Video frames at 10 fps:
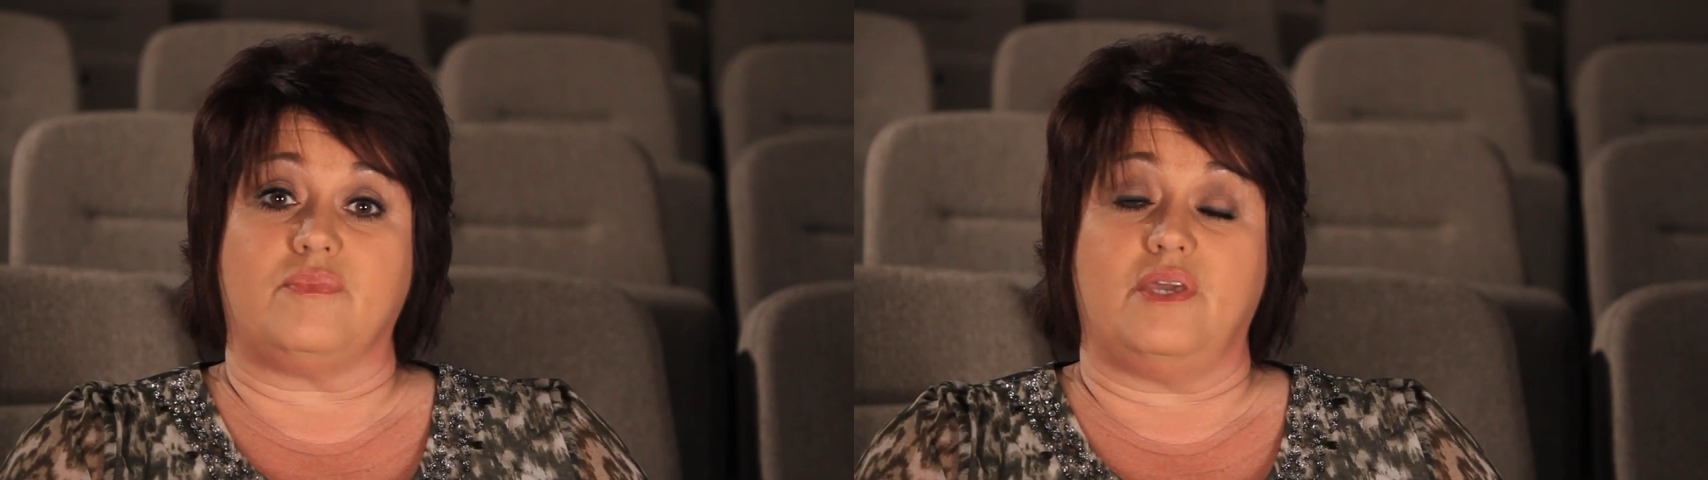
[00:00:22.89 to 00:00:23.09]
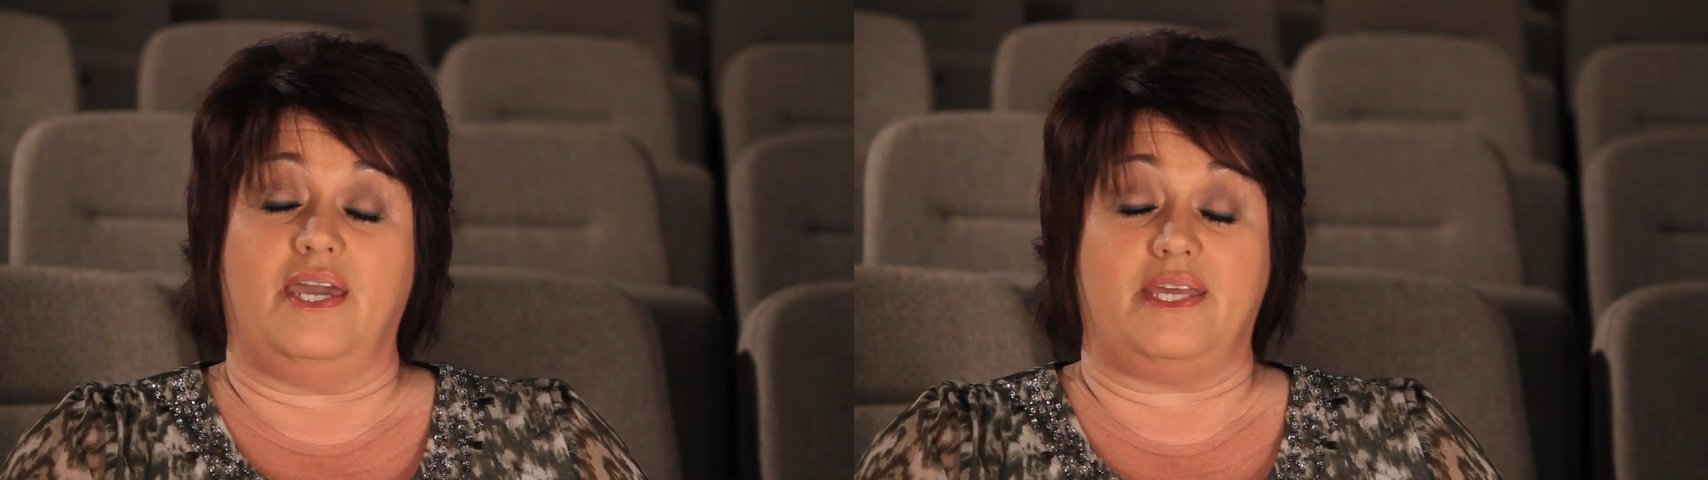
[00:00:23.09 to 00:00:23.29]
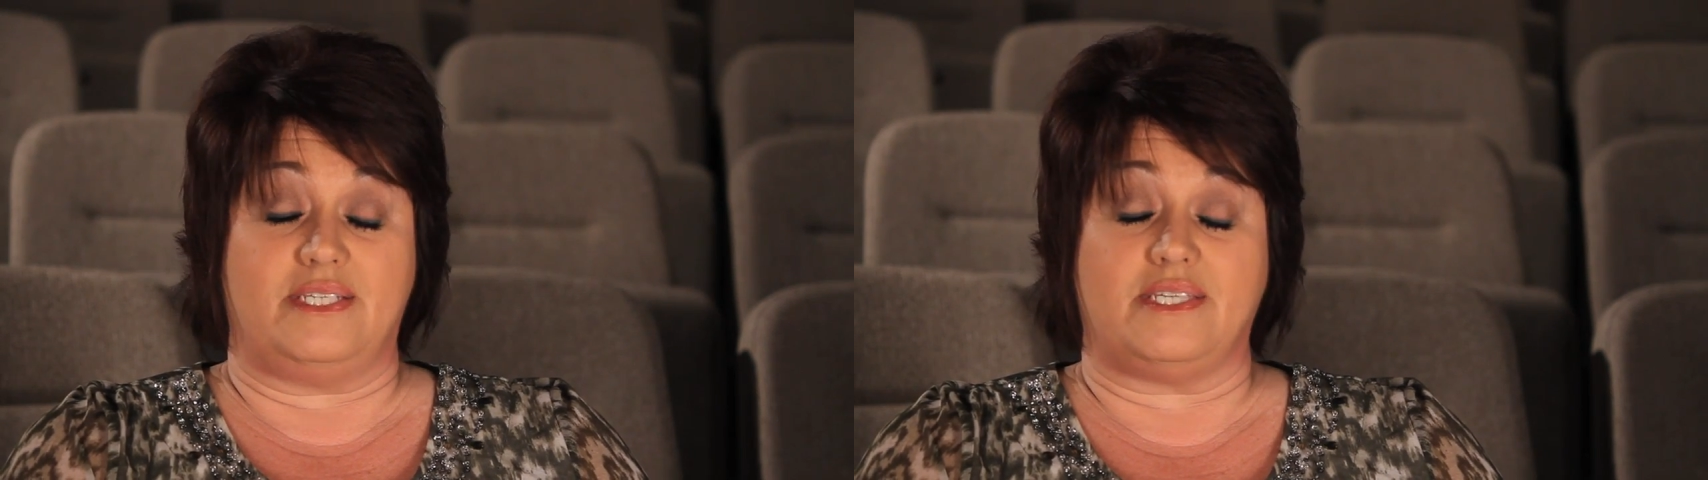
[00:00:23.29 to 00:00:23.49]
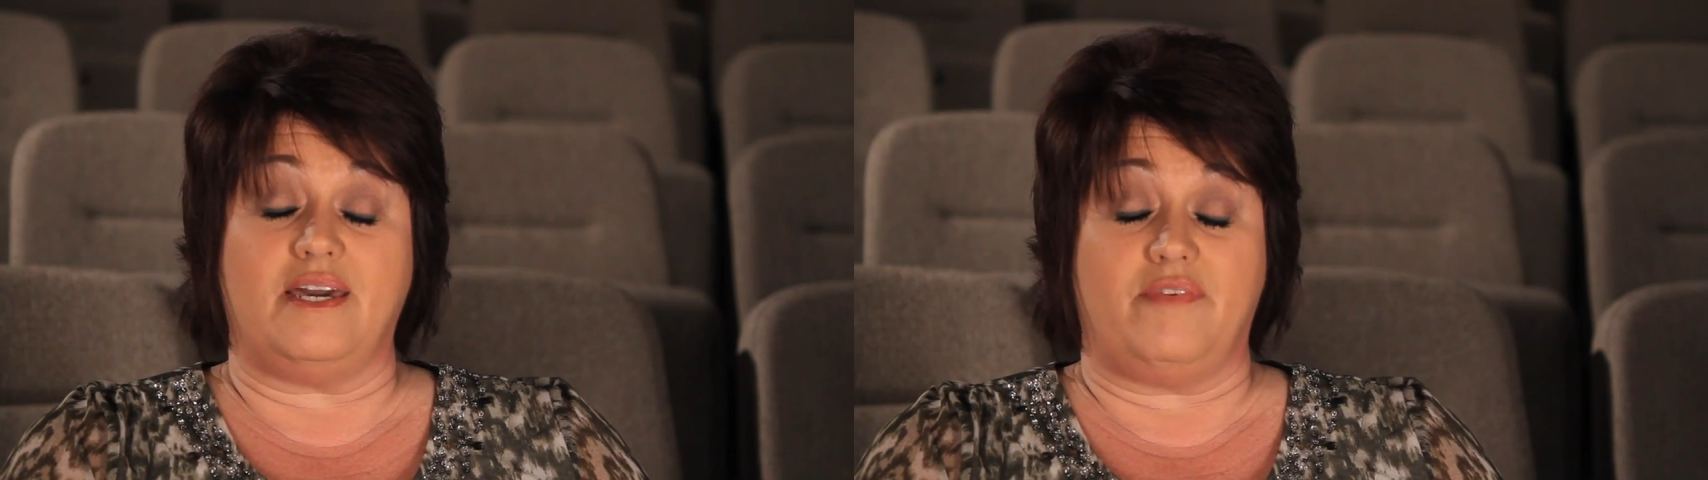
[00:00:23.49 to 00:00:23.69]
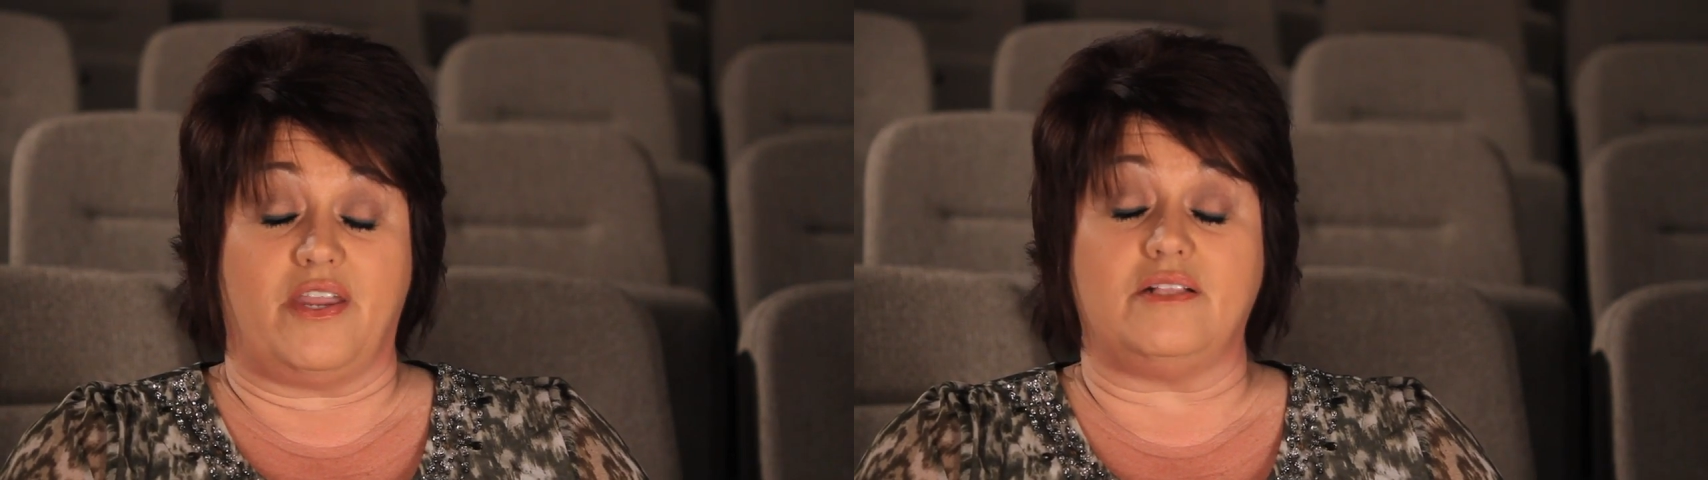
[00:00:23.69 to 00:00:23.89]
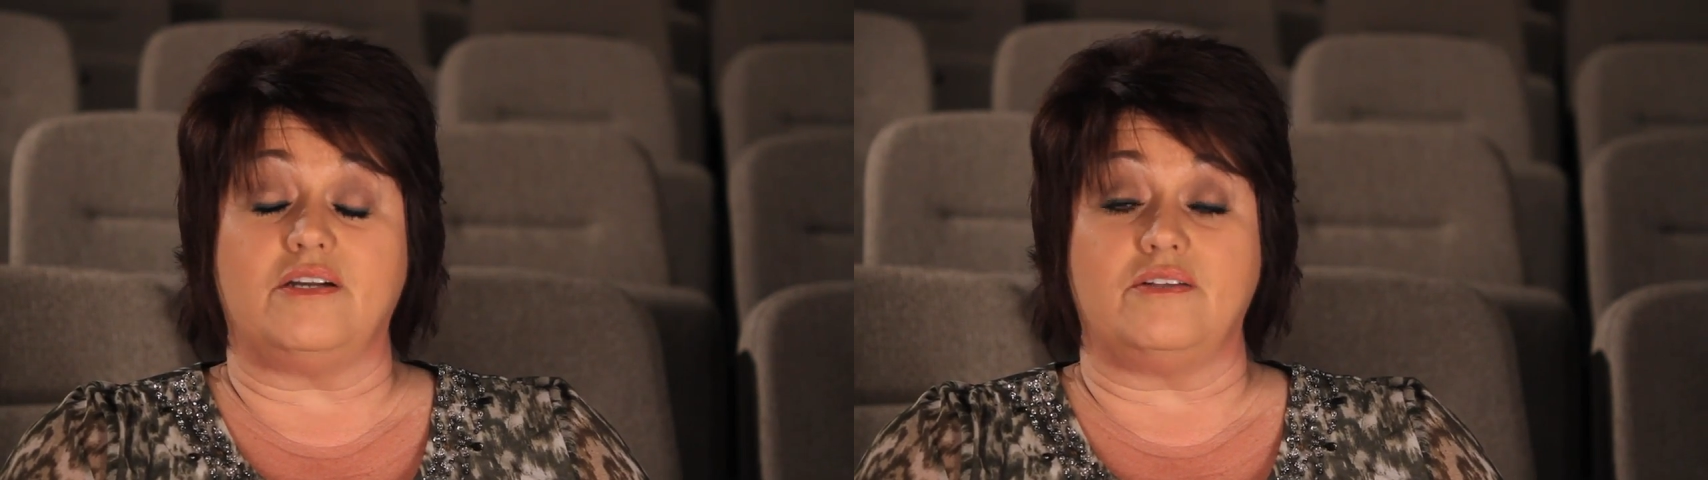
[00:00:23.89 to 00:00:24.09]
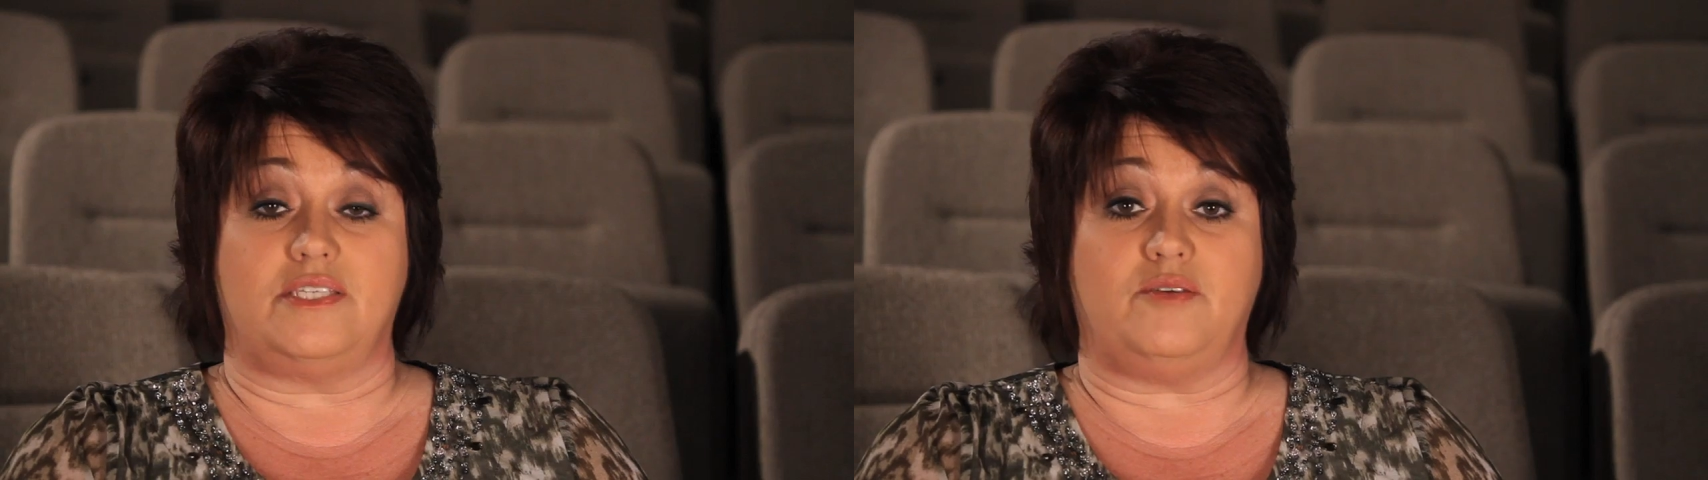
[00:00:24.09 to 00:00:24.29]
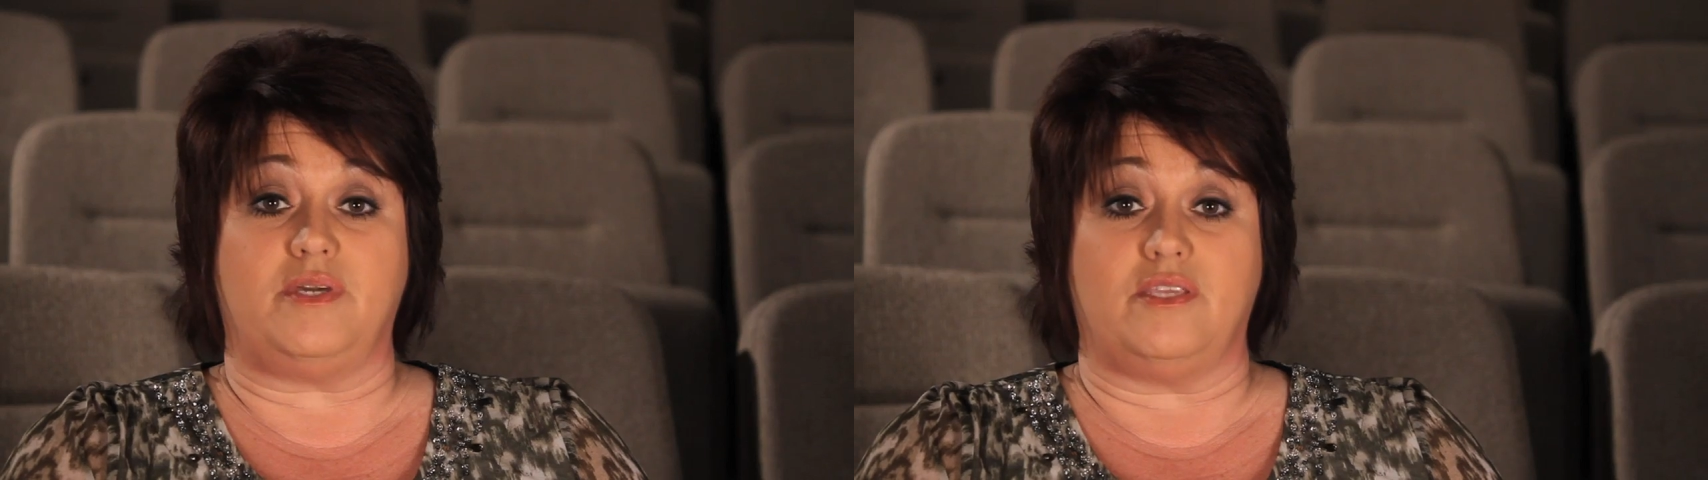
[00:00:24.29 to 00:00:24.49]
And He said very clearly
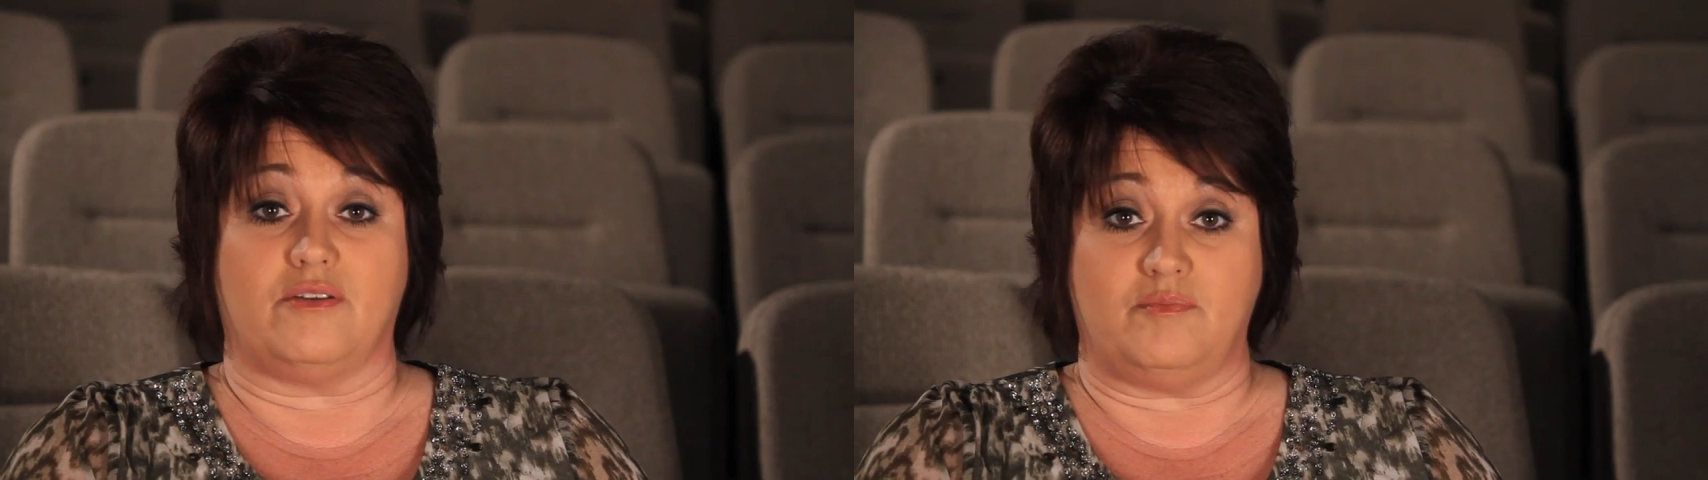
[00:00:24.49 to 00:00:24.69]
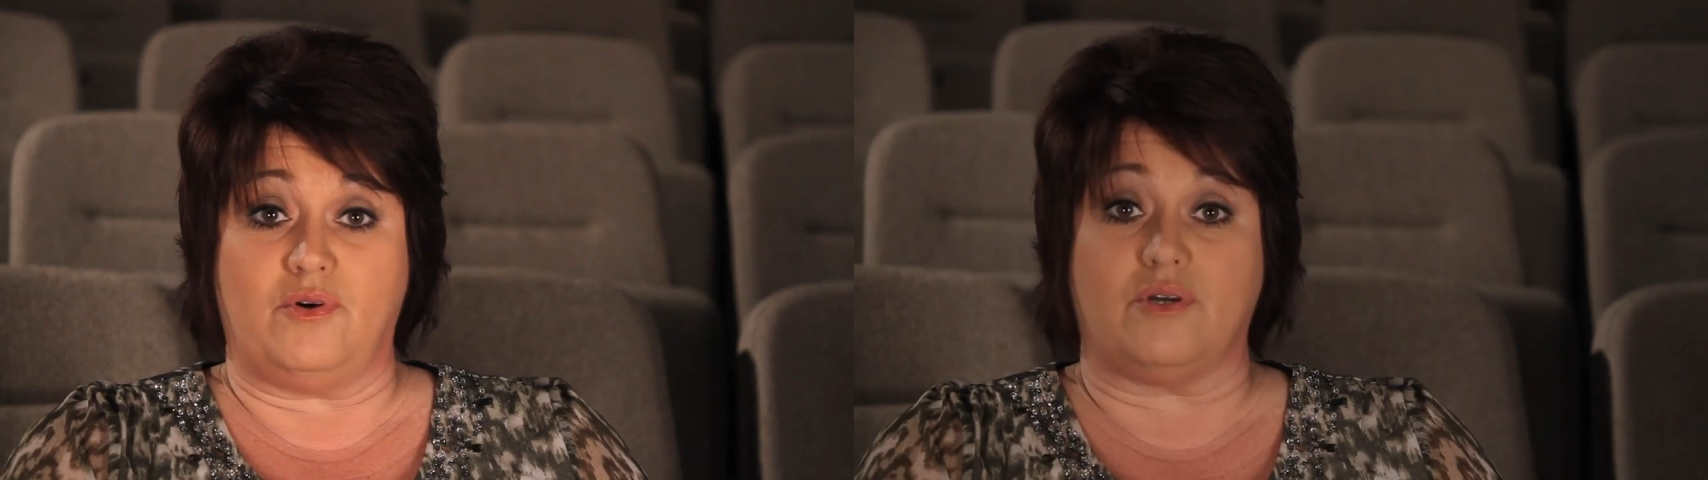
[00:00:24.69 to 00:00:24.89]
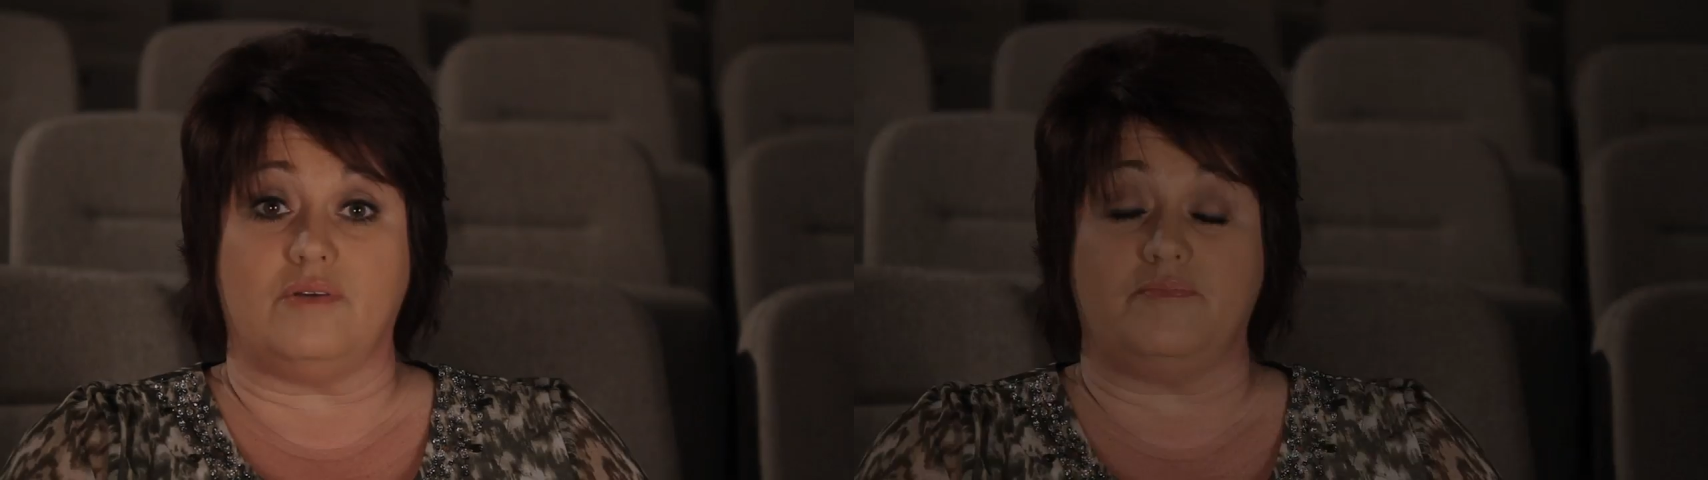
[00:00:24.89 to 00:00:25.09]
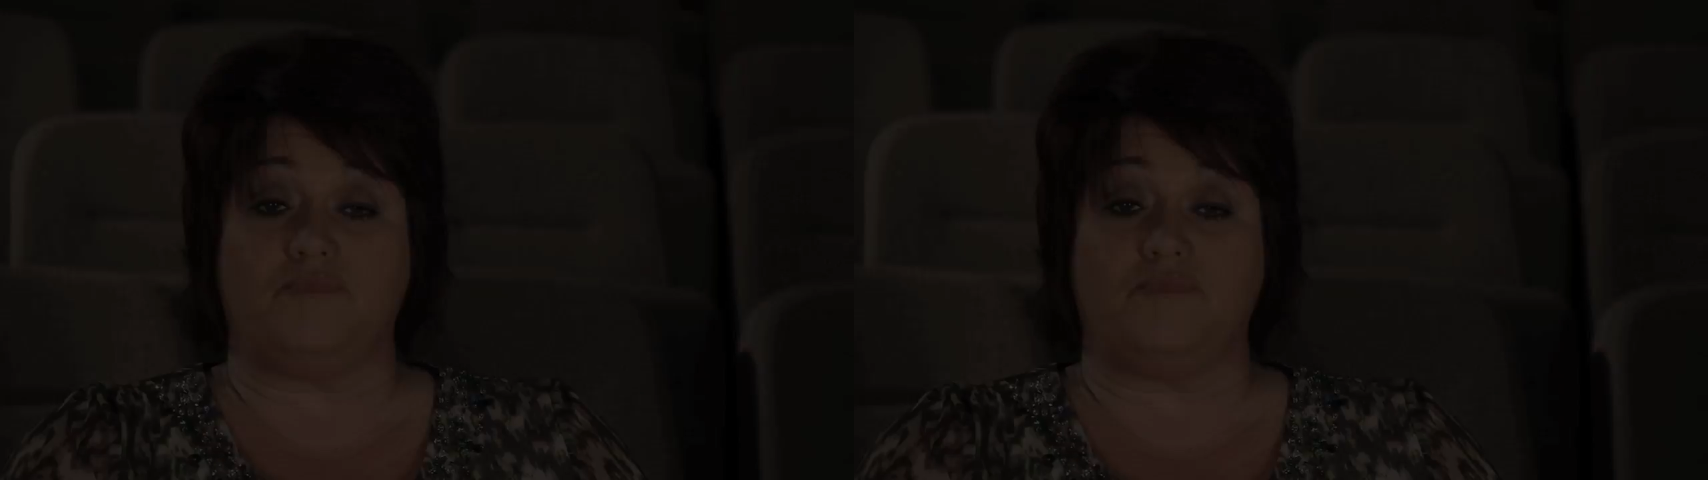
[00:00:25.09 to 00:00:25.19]
to me, there's more.